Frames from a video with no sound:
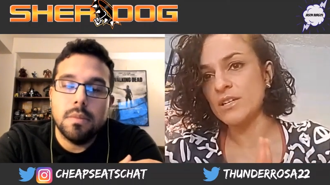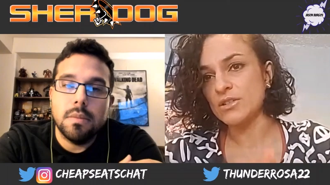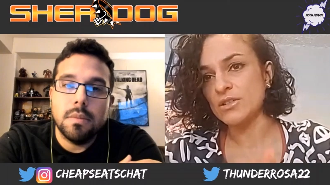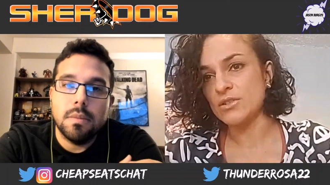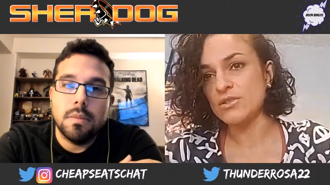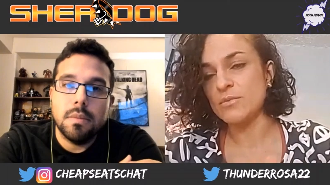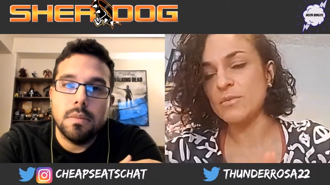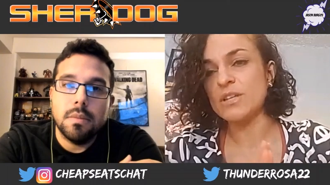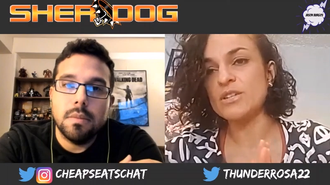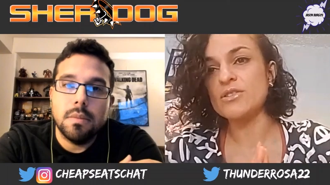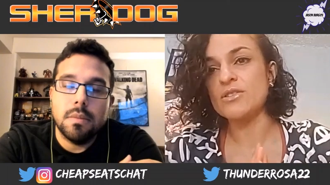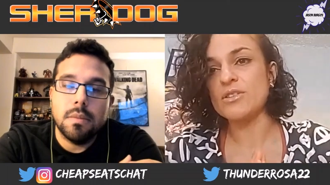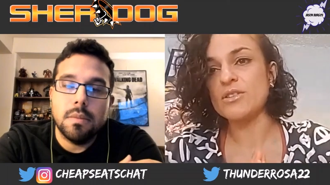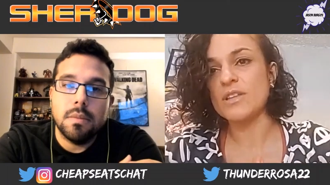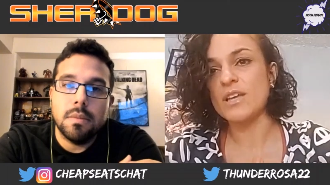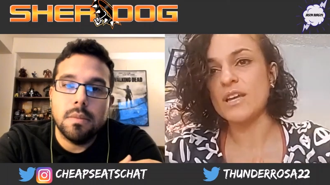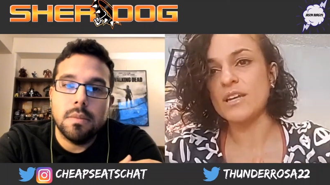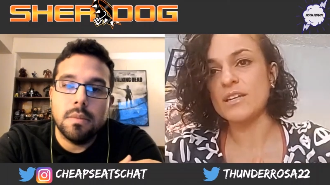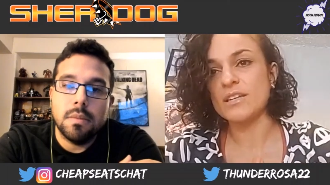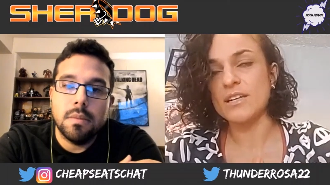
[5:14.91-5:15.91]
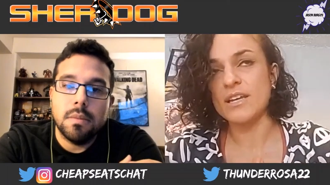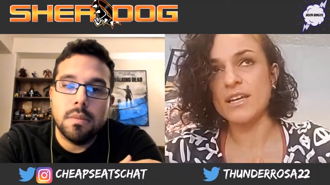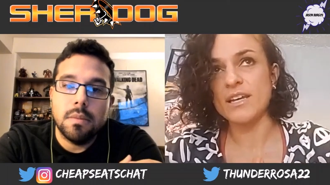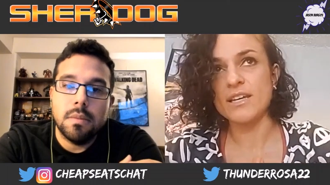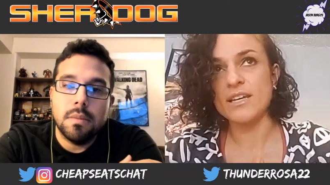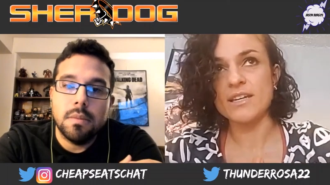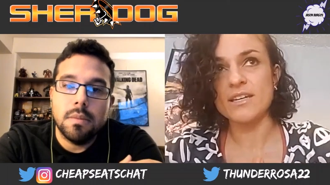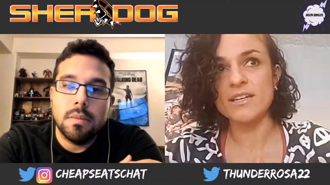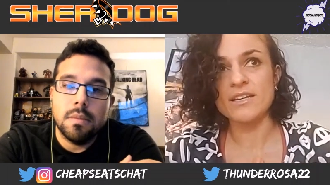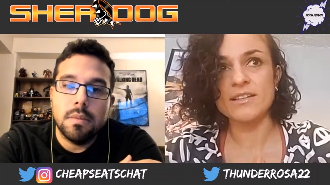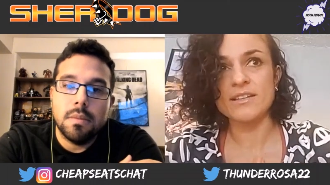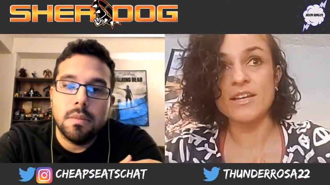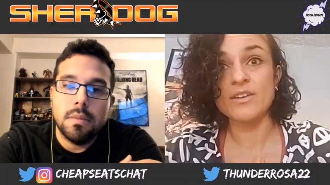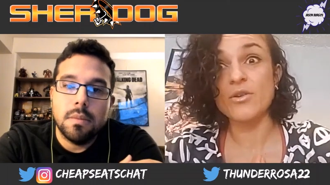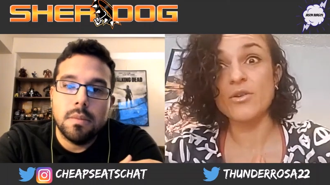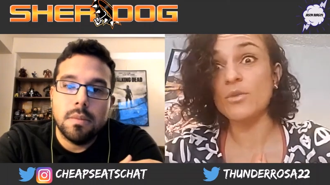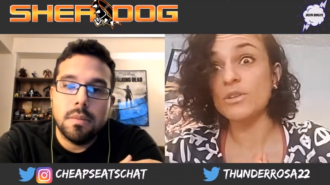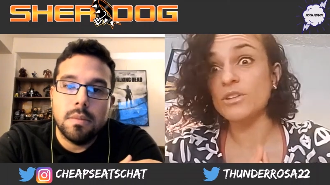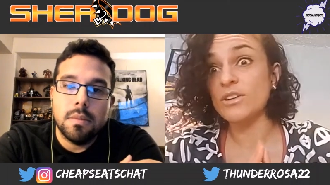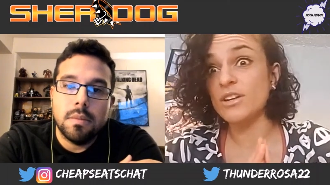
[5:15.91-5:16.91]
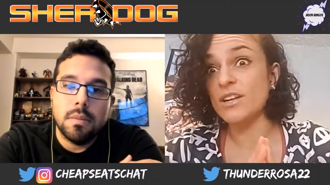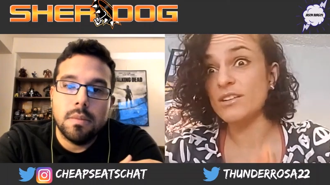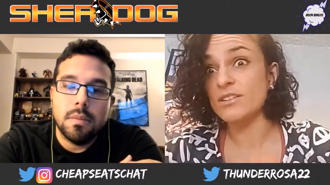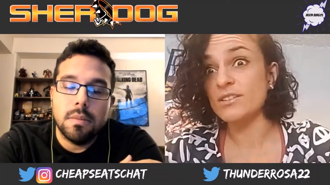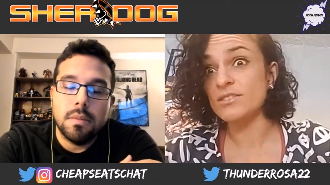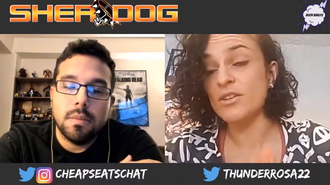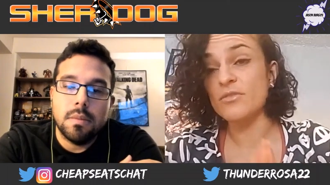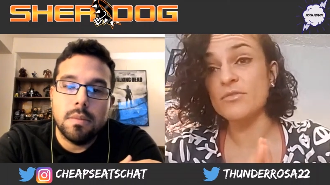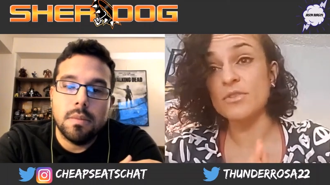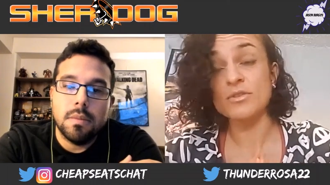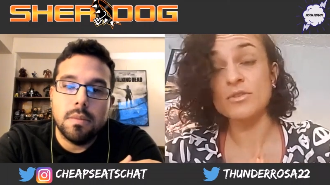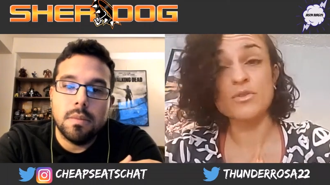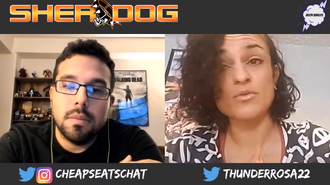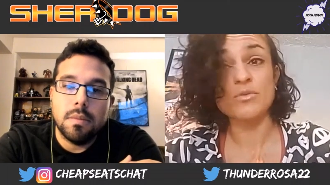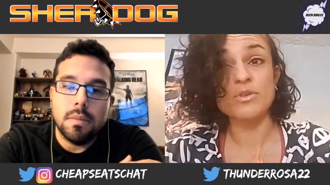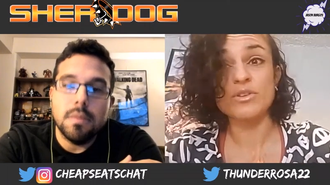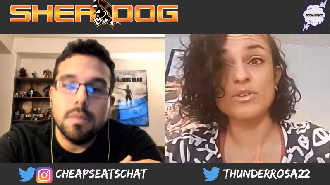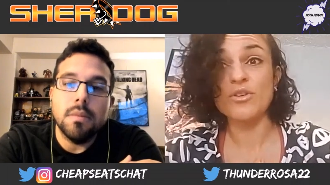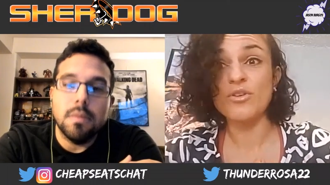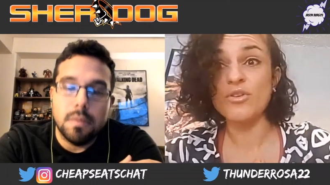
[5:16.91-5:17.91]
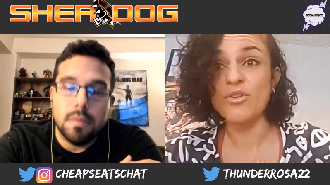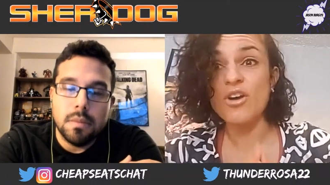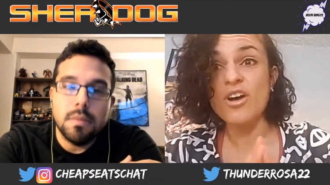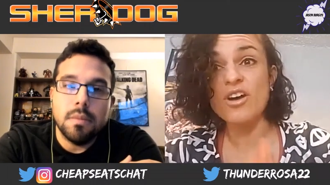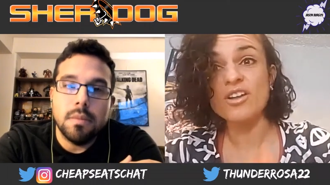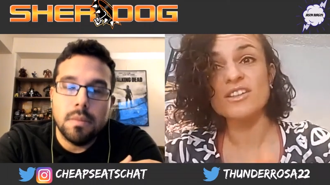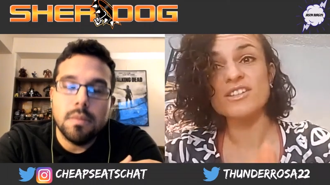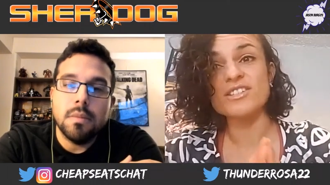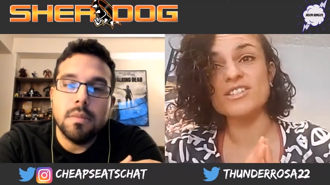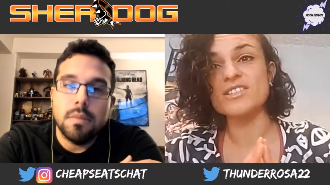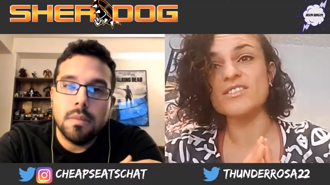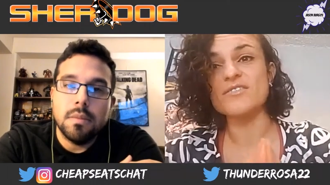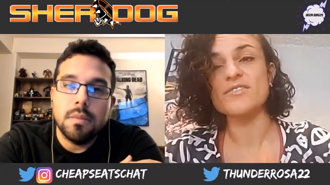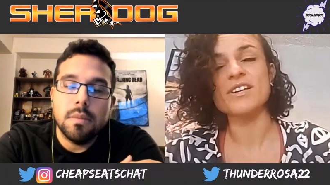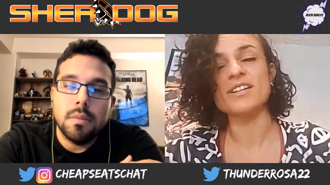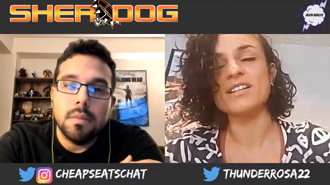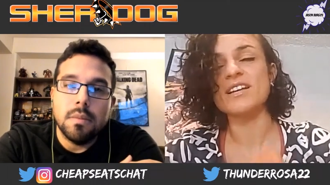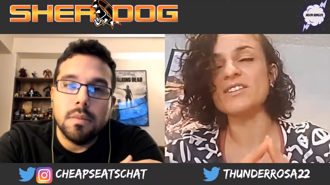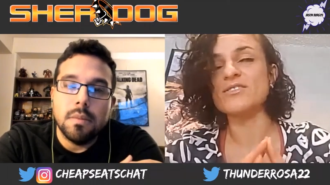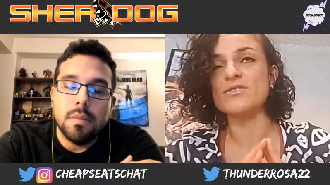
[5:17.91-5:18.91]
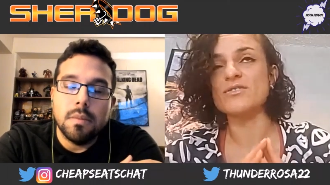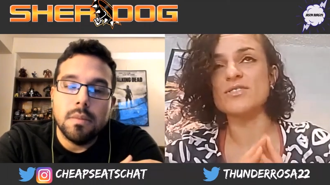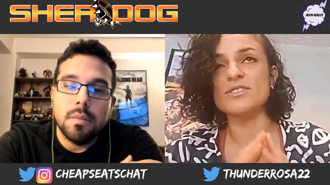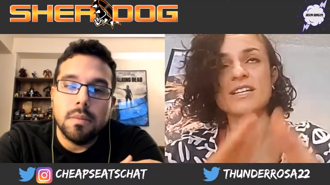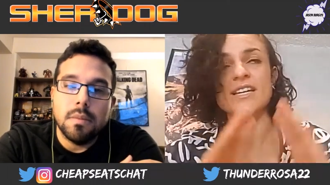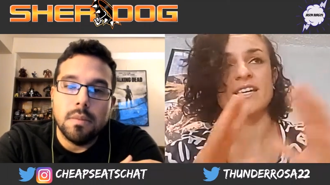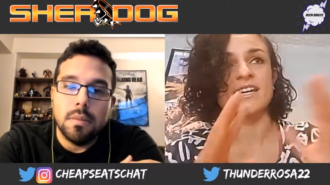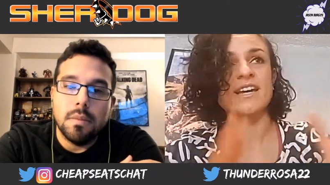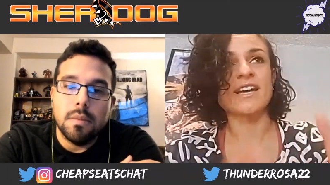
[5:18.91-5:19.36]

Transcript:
Speaker 1: just to make sure that they, they know what they're getting themselves into when they go to college and stuff like that. So it's like,